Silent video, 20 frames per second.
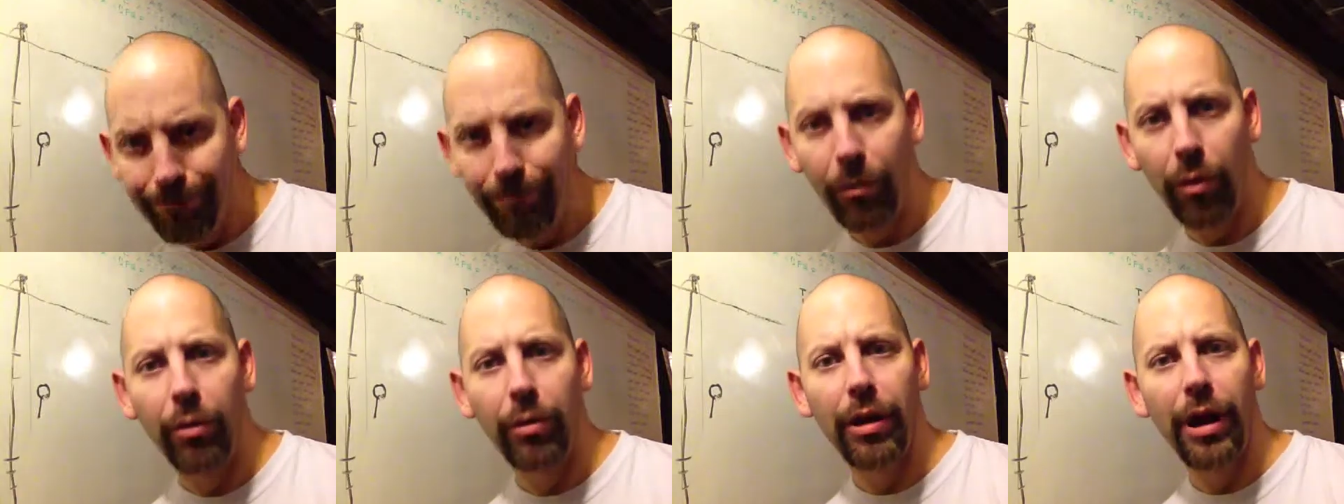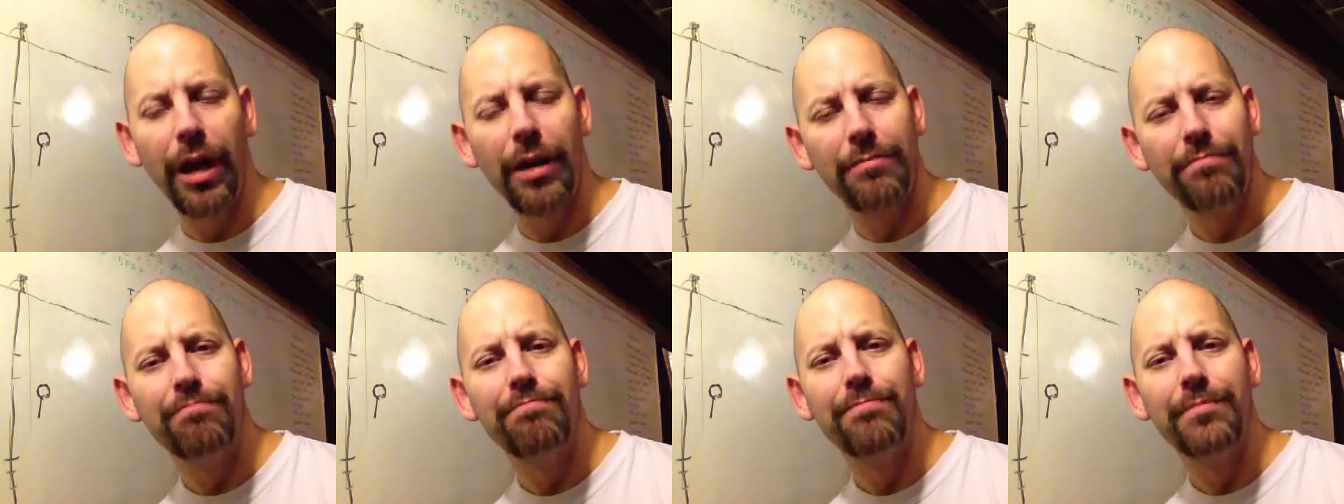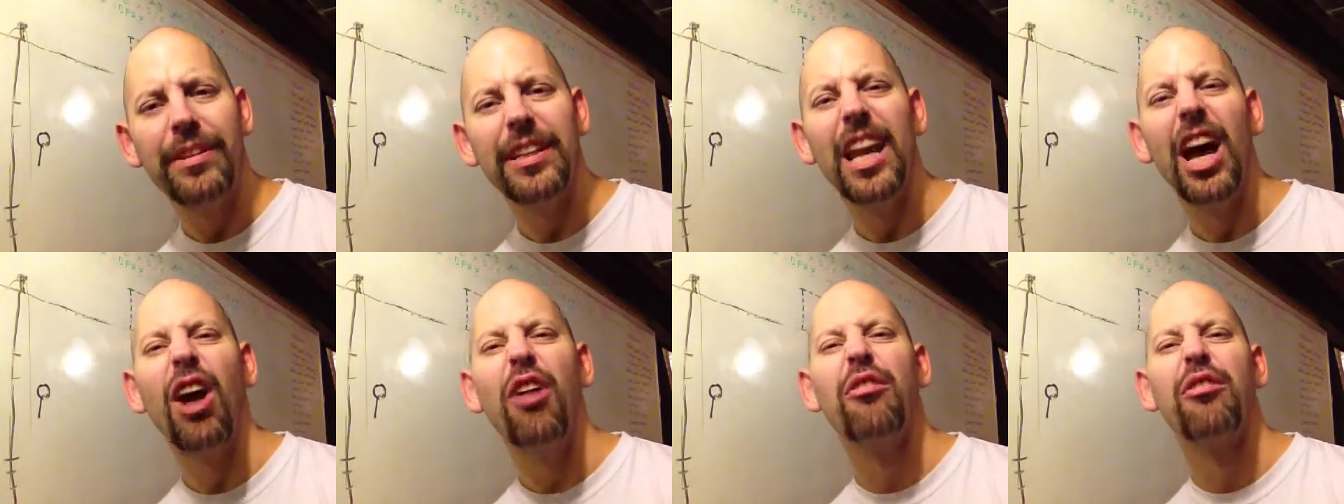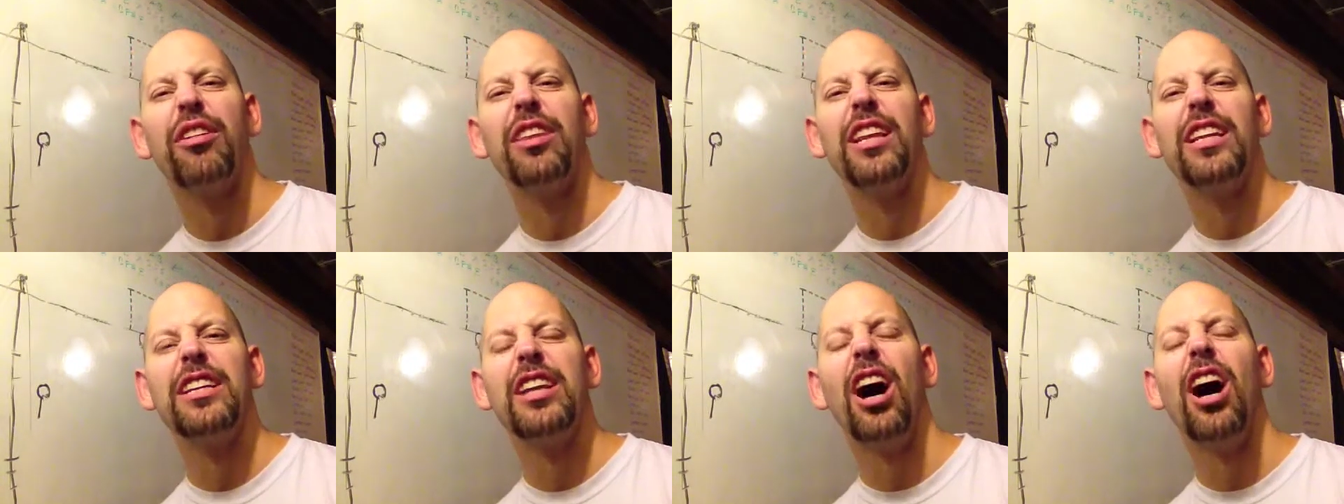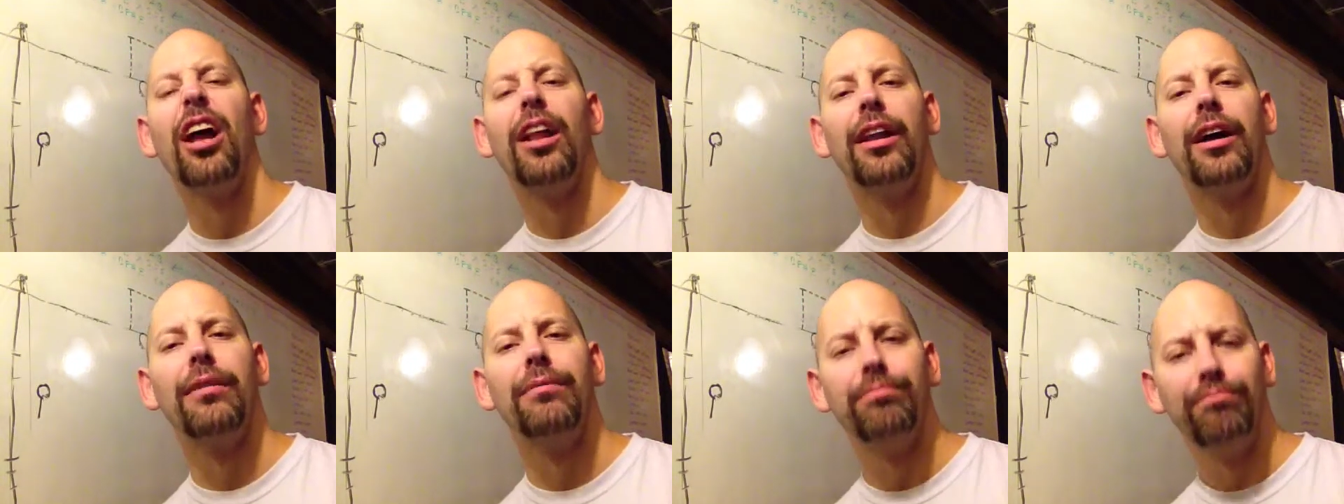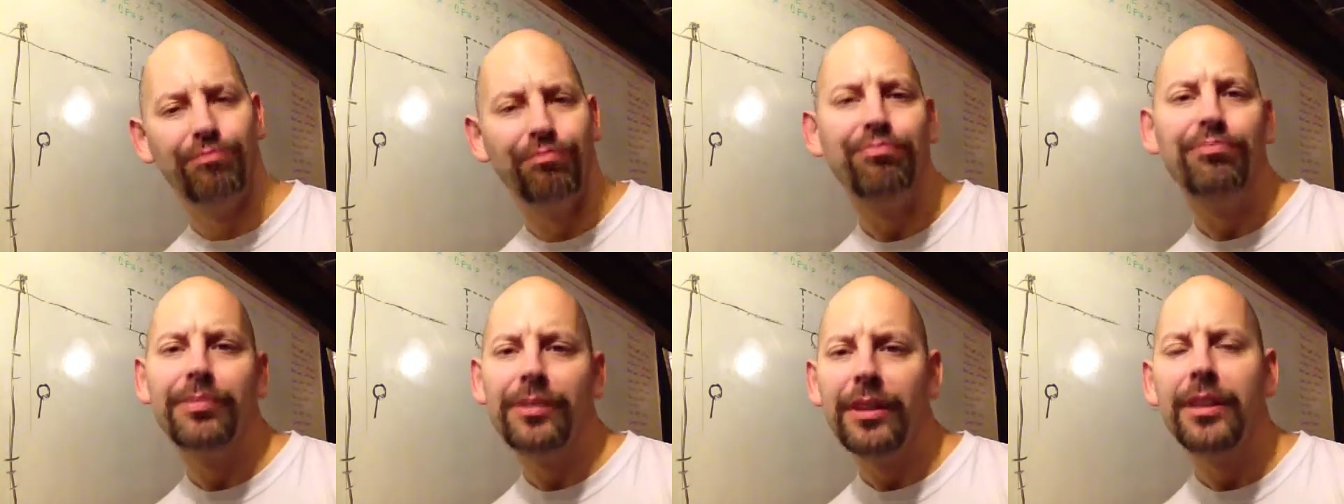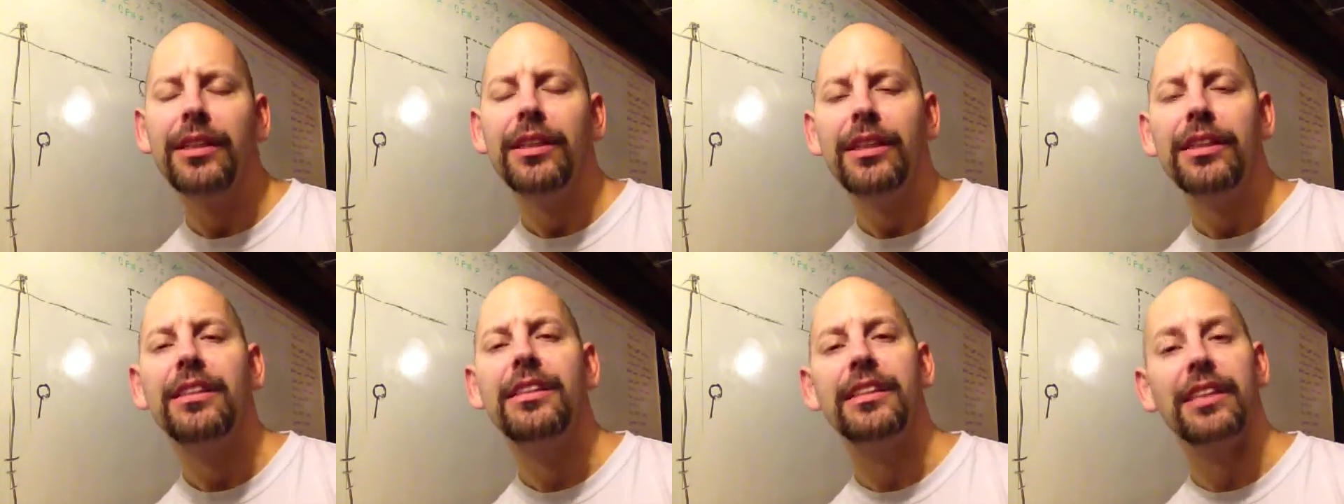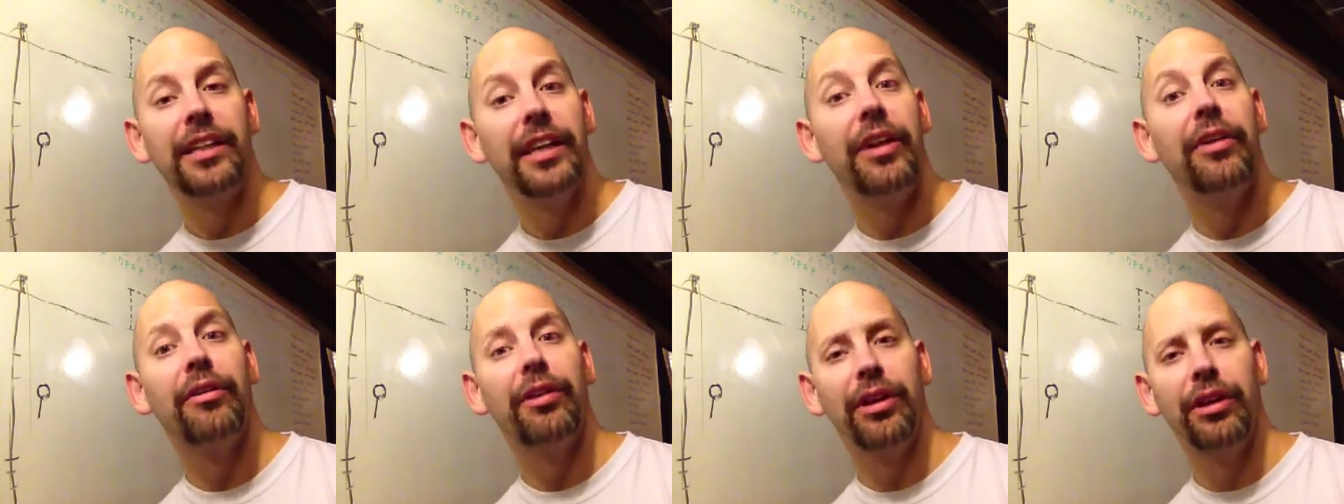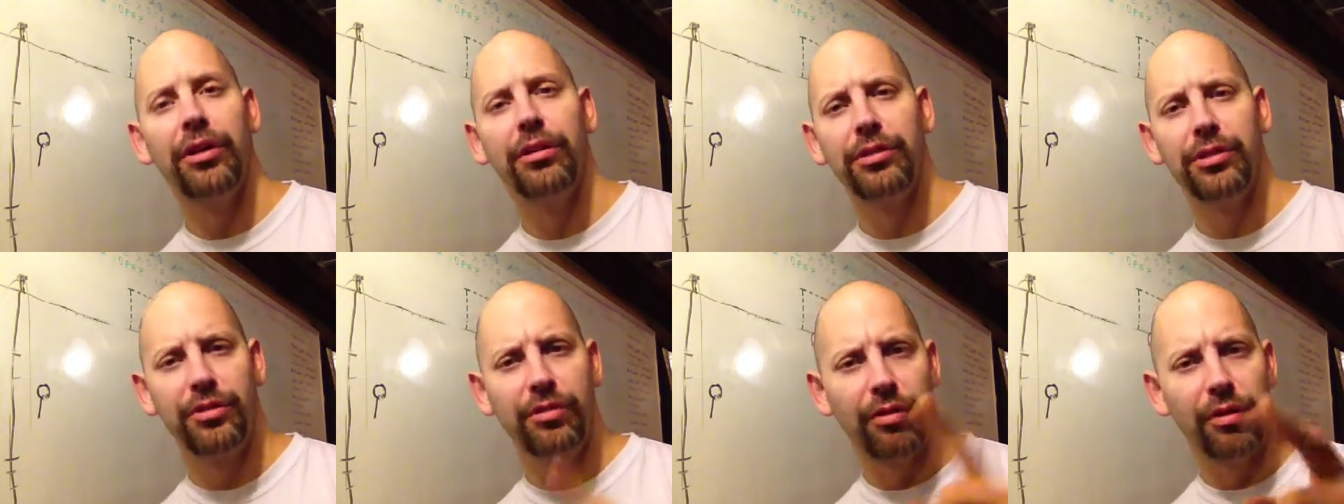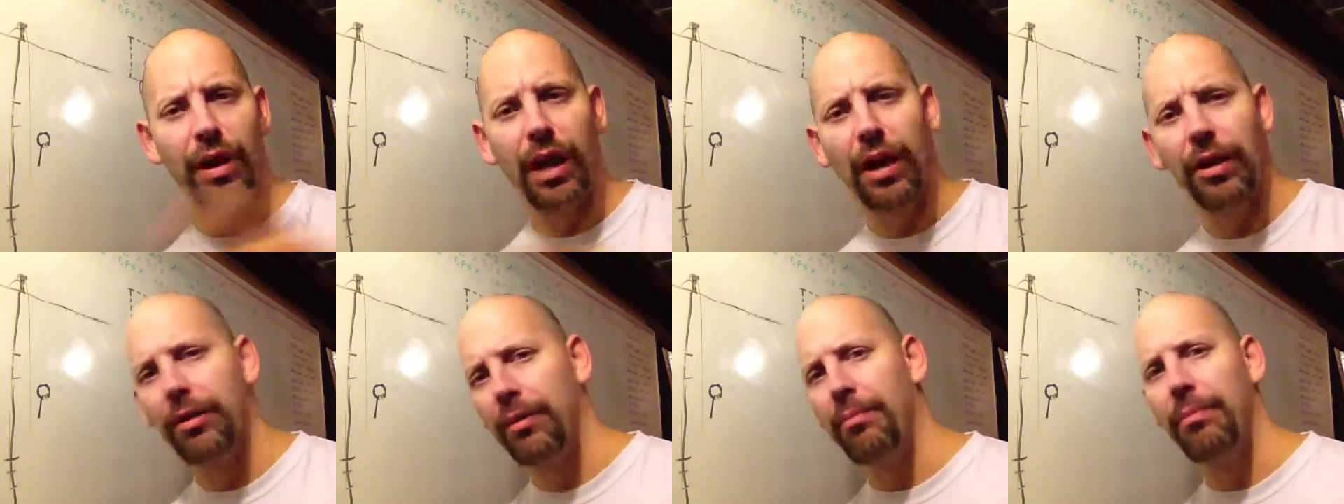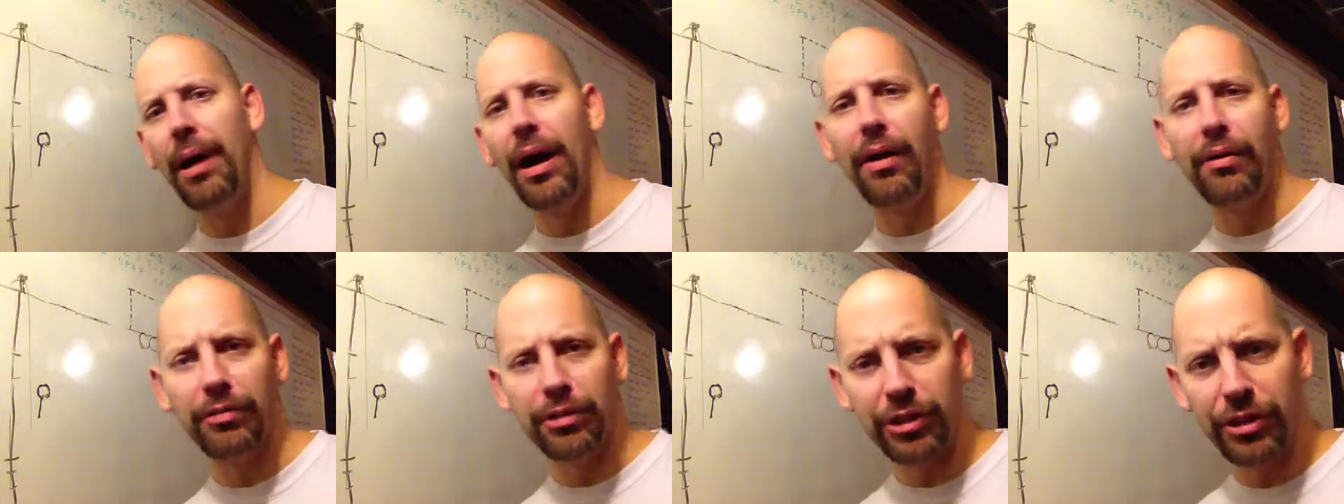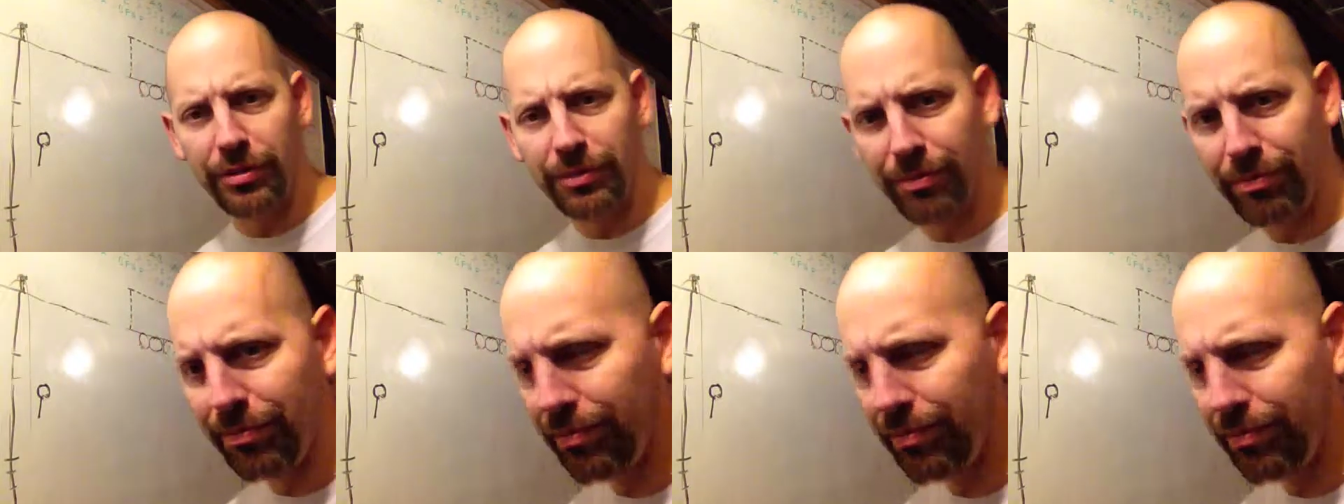Okay, now for the Dala. Scenarios for out of bounds.